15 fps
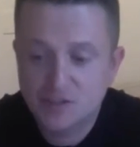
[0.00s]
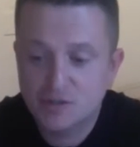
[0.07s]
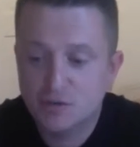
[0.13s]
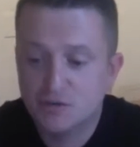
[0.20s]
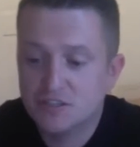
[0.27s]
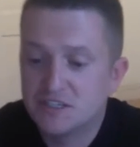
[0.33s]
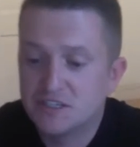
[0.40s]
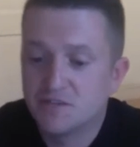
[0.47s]
the
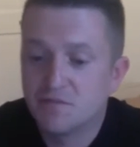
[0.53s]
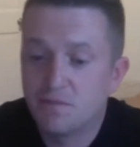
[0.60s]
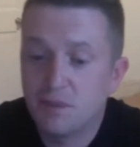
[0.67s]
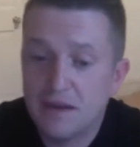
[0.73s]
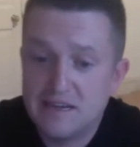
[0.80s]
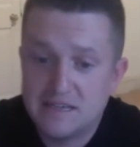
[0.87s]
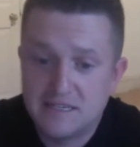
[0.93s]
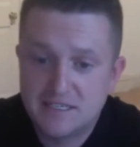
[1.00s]
shortage of
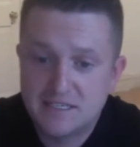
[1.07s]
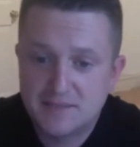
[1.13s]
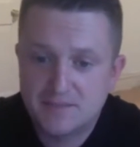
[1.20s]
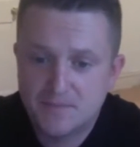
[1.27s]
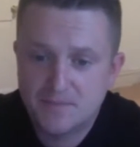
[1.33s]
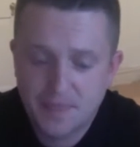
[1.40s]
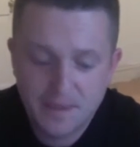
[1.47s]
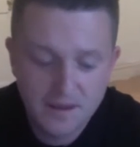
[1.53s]

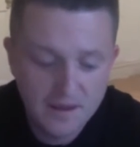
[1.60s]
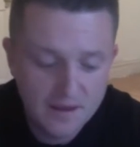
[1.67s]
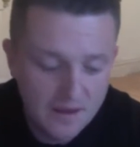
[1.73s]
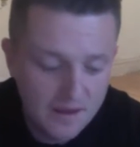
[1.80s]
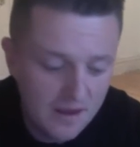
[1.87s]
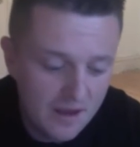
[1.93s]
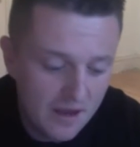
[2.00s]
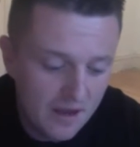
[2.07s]
police.
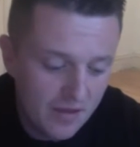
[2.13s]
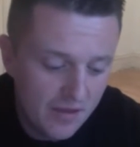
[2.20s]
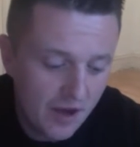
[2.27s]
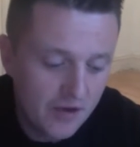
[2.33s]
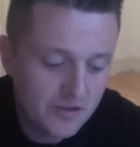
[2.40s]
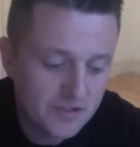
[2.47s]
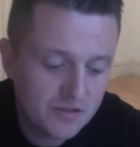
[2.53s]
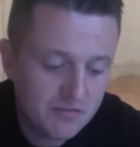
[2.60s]

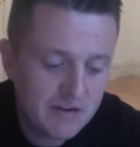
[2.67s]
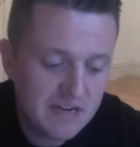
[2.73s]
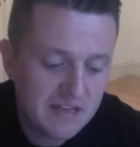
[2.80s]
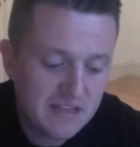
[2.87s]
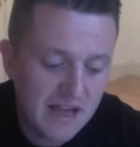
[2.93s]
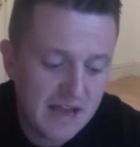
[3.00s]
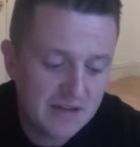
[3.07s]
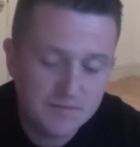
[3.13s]
Those
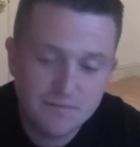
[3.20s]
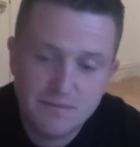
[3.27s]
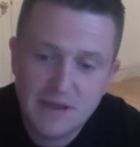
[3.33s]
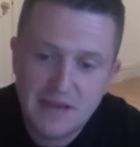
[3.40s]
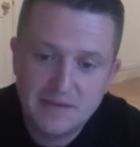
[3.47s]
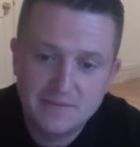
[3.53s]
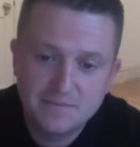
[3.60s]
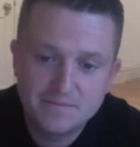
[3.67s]
3,000
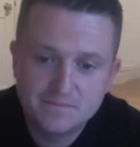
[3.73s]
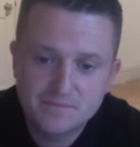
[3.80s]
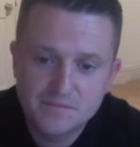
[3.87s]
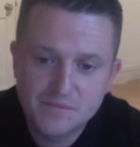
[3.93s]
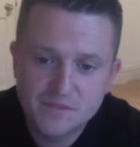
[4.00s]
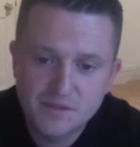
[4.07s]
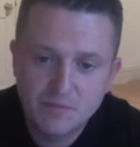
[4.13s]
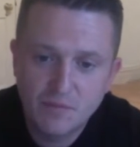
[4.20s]
men,
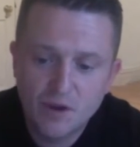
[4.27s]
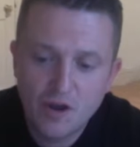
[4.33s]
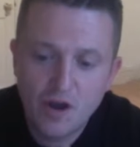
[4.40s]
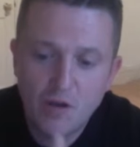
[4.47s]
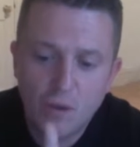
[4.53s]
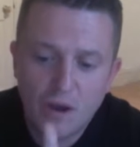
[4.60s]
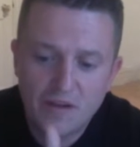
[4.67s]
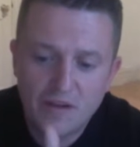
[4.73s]
to
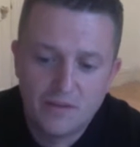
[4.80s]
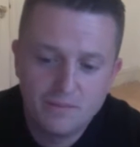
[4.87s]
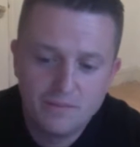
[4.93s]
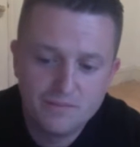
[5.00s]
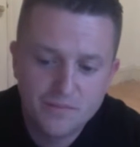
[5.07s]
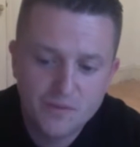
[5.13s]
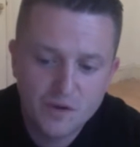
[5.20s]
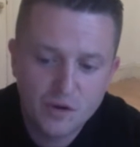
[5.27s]
monitor one of
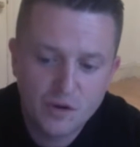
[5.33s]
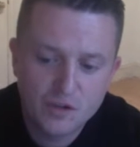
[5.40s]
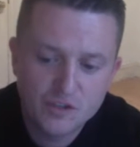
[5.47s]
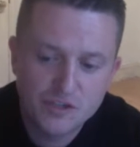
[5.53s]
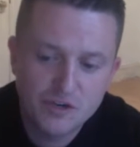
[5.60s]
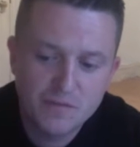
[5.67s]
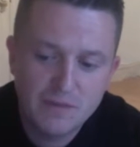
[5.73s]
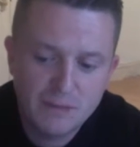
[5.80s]
them, costs
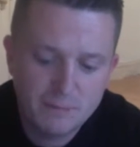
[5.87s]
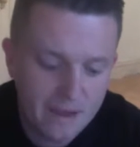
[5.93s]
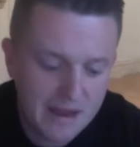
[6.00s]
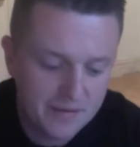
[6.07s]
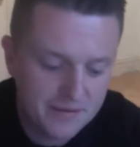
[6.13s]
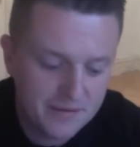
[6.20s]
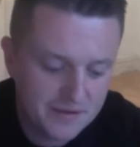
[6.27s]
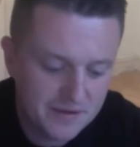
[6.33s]
£2 million,
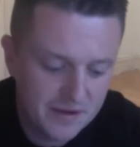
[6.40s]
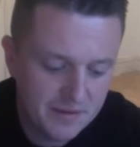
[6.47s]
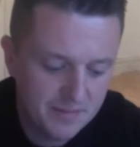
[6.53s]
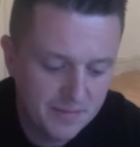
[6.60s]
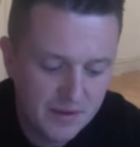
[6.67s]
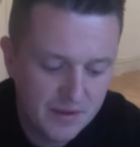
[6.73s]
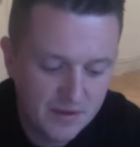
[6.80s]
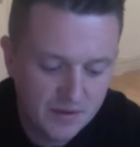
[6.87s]
yeah?
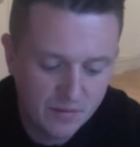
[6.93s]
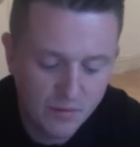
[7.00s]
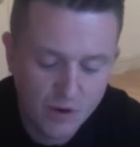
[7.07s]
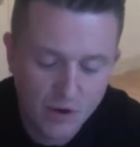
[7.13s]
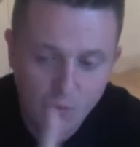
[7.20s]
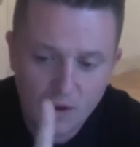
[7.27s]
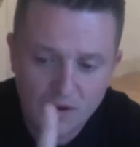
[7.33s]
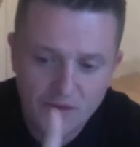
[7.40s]
To
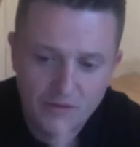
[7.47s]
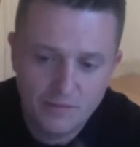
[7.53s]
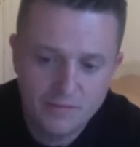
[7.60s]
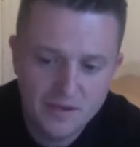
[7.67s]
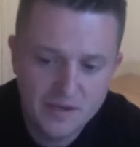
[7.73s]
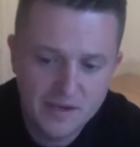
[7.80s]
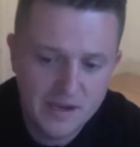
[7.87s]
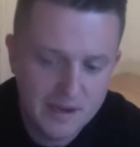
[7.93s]
monitor one of them
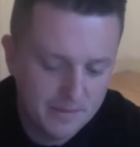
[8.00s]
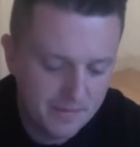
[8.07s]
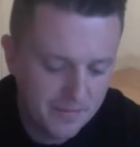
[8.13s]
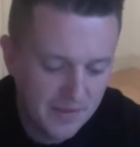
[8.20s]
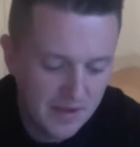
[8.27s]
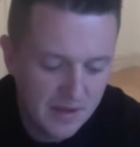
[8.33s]
a year.